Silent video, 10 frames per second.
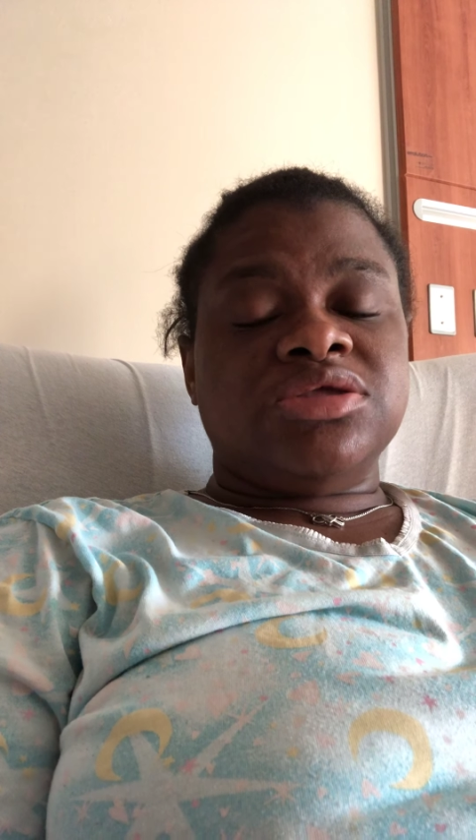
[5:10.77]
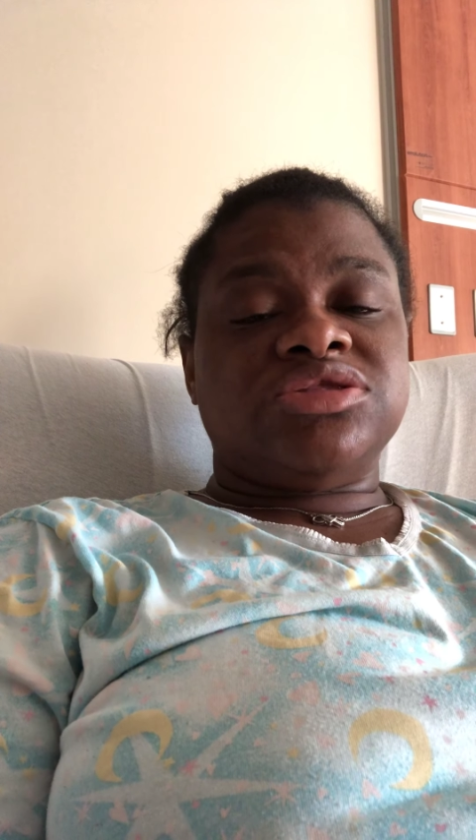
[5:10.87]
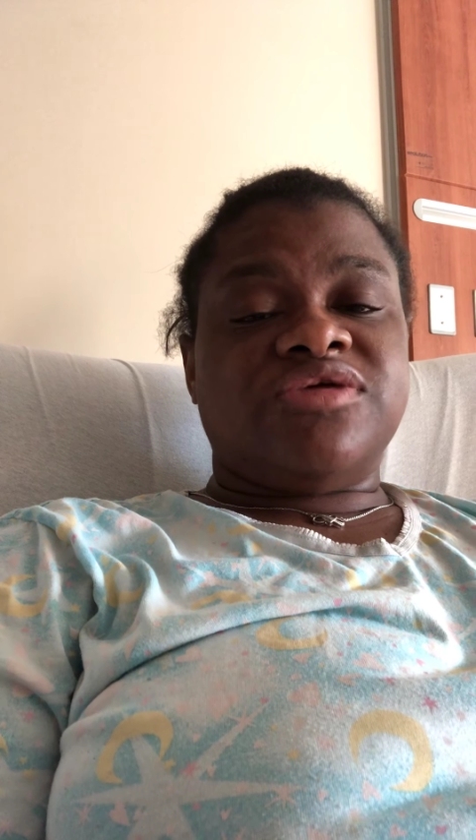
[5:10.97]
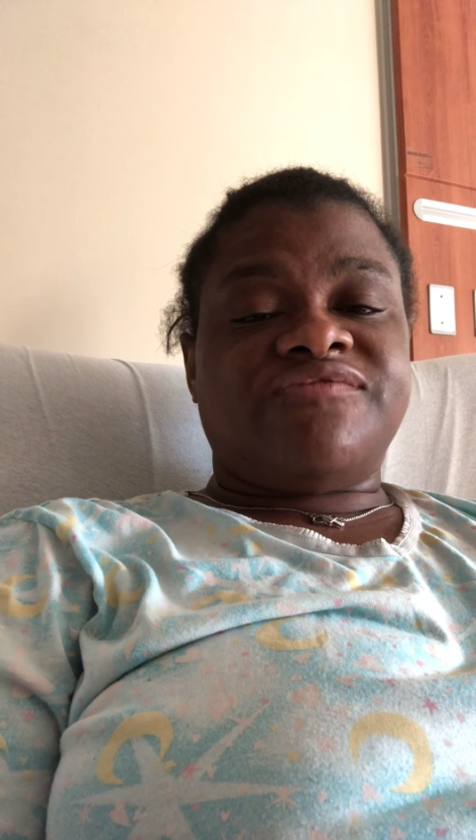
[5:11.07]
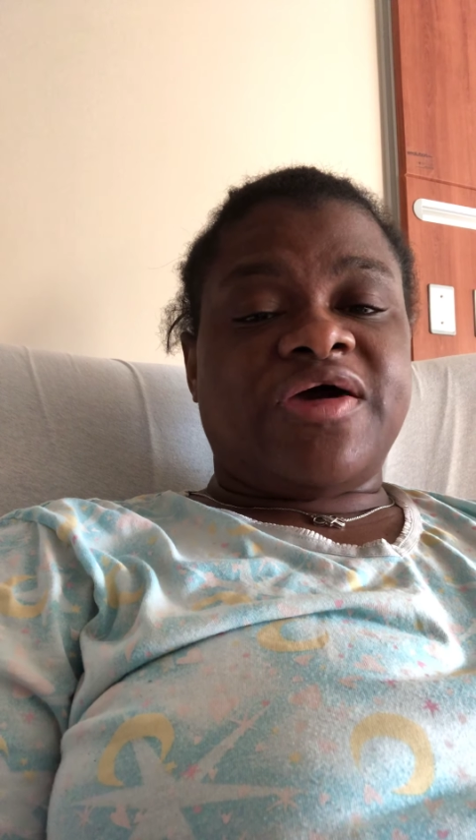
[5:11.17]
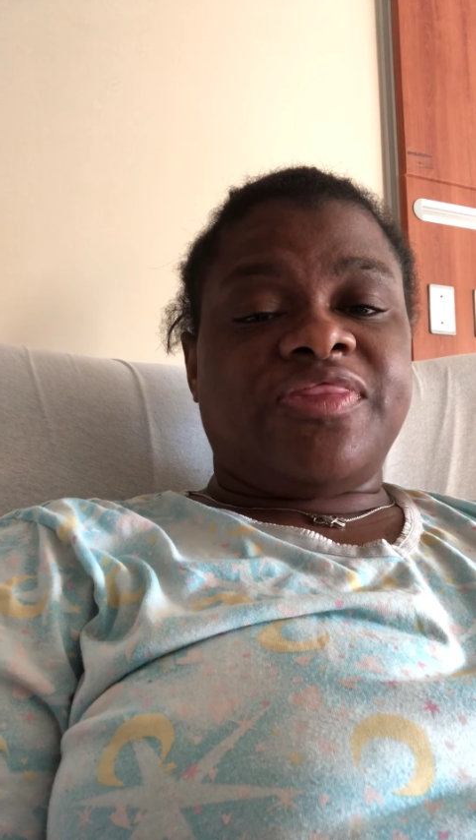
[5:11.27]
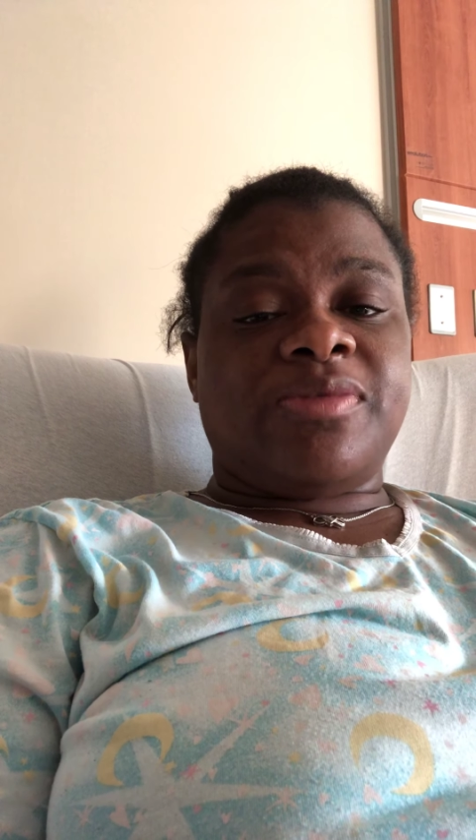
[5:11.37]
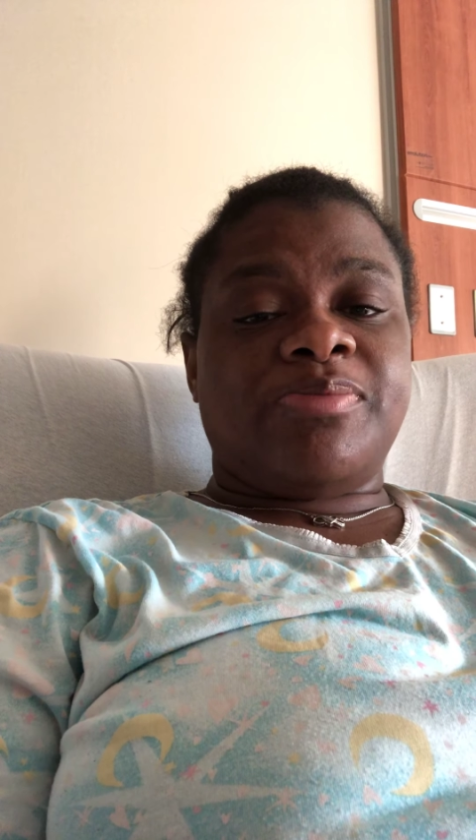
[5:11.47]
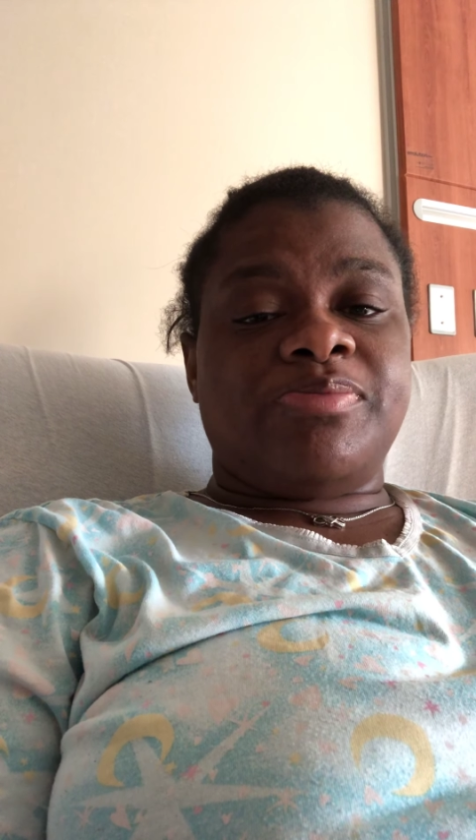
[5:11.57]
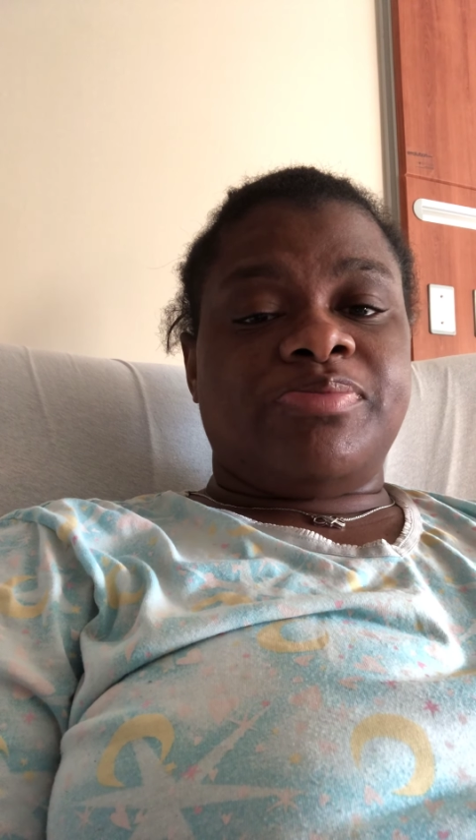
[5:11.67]
to fight
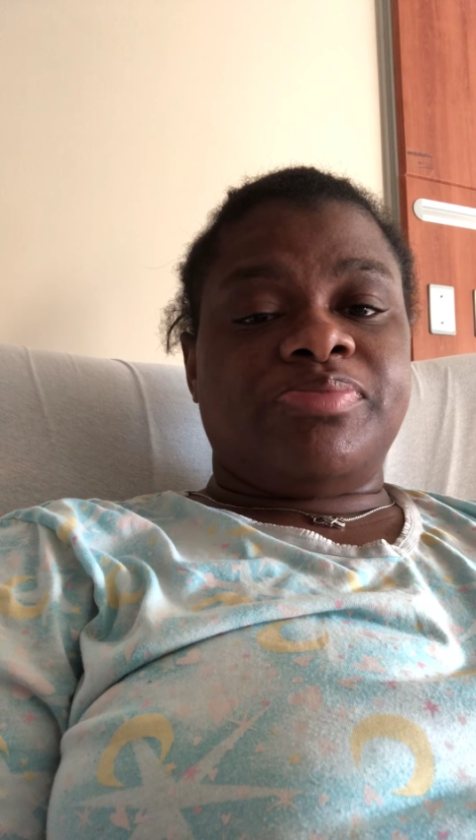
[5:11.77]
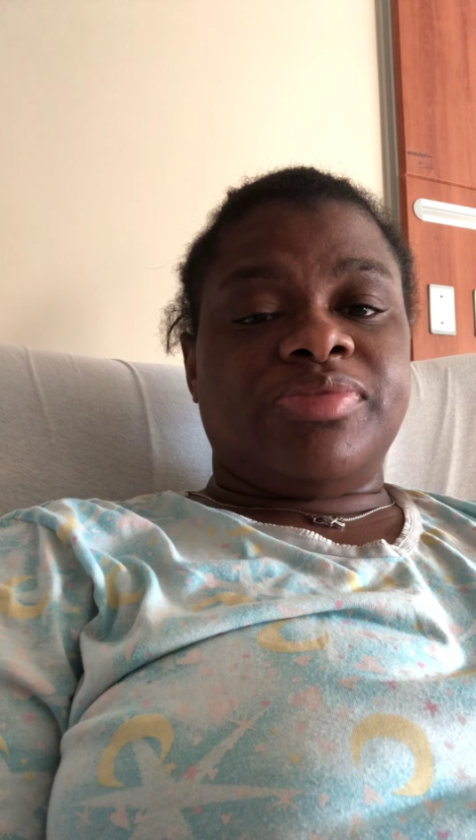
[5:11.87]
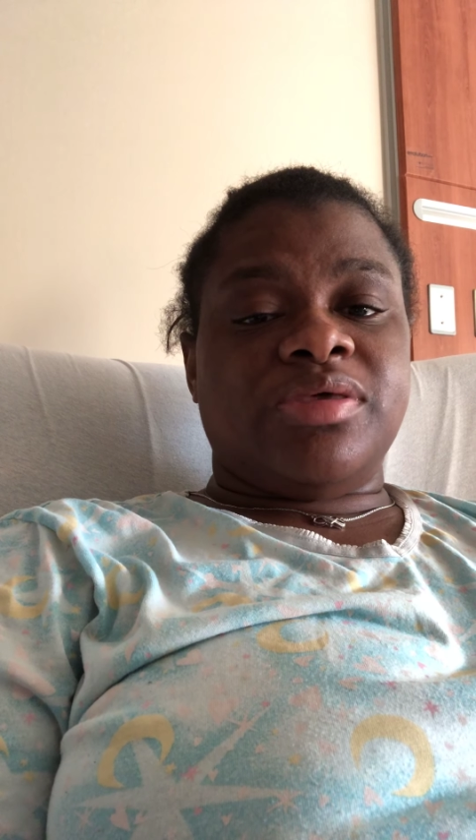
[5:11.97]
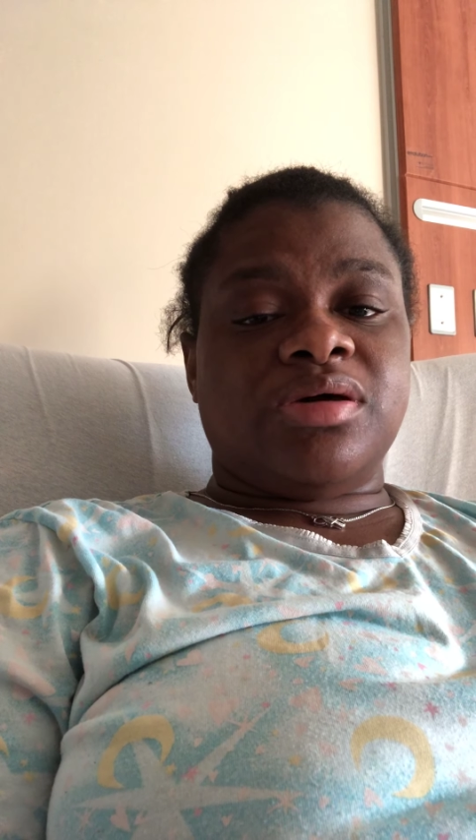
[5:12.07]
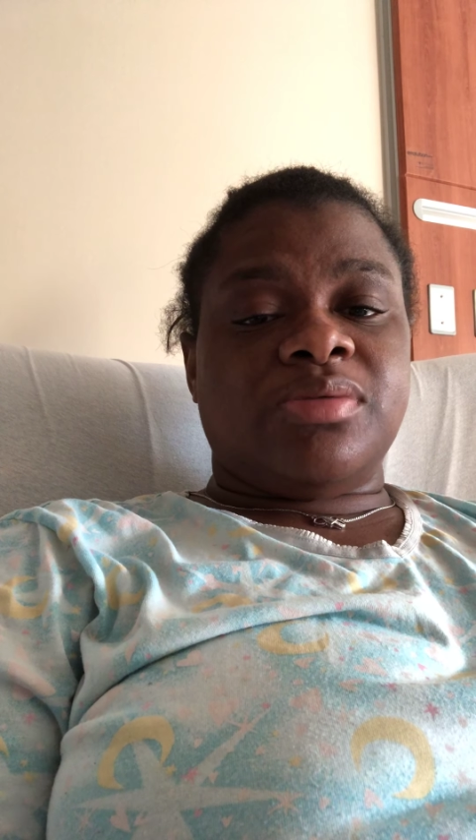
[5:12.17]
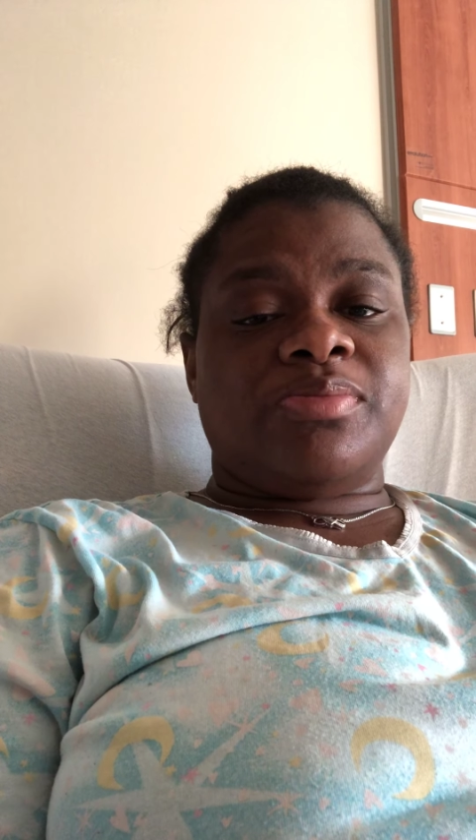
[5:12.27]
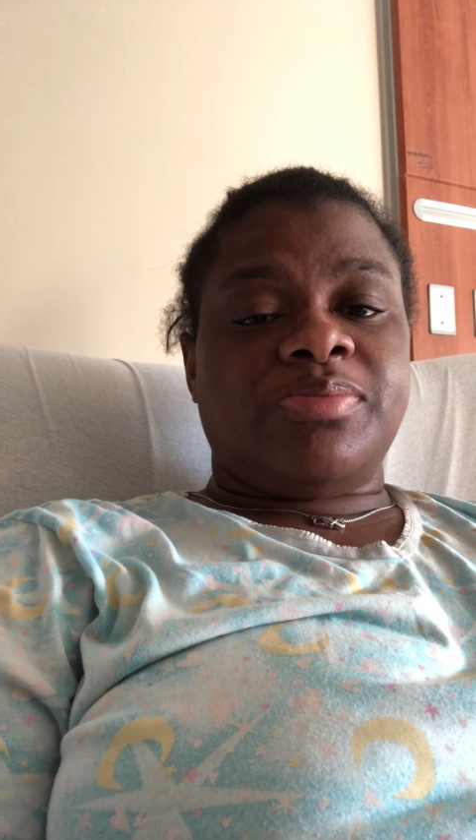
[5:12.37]
the